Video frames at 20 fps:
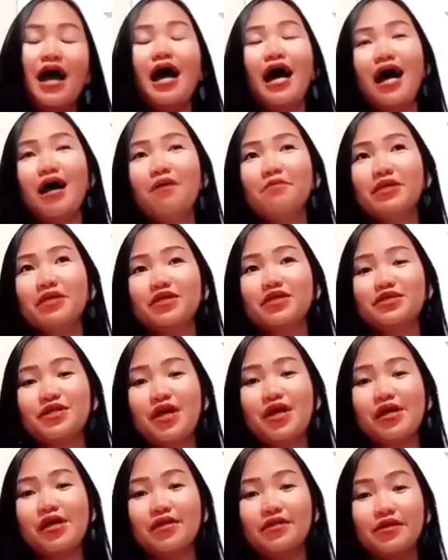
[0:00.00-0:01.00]
I'm gonna
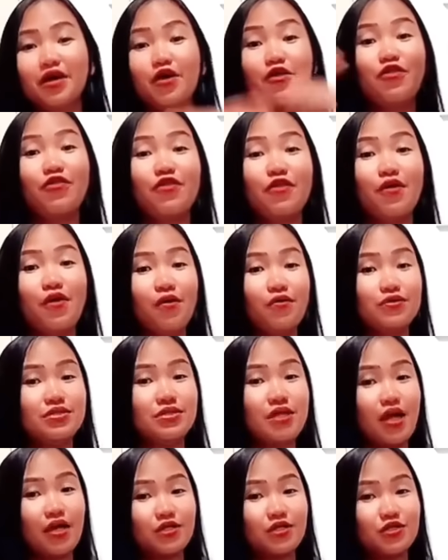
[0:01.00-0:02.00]
shed those
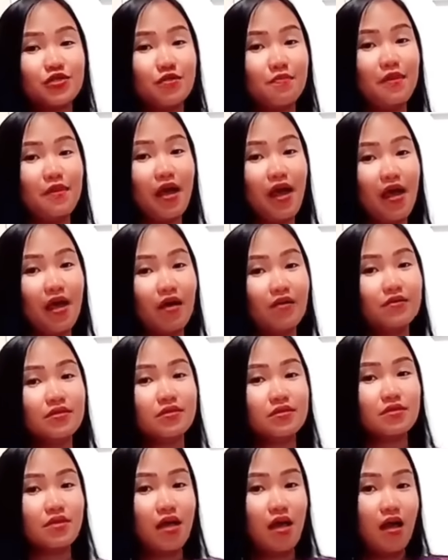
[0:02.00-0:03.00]
extra
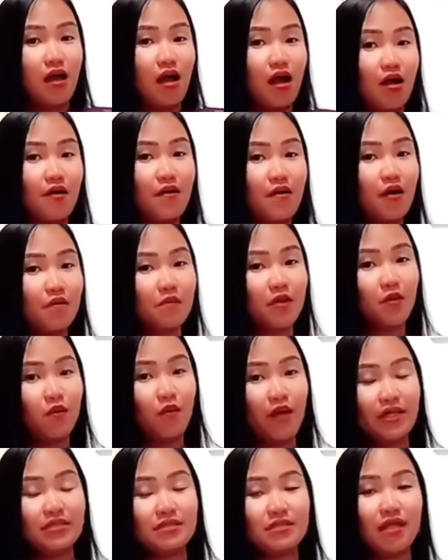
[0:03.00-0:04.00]
pounds around my
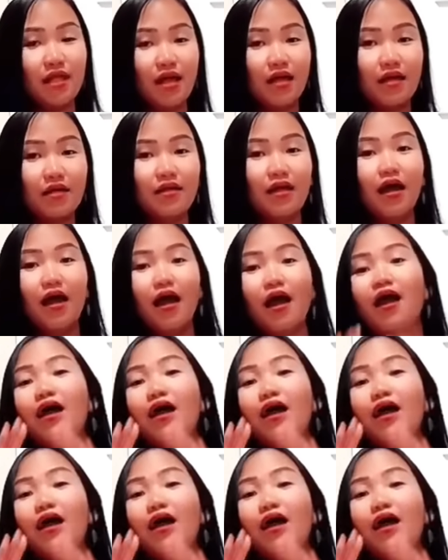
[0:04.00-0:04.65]
waistline,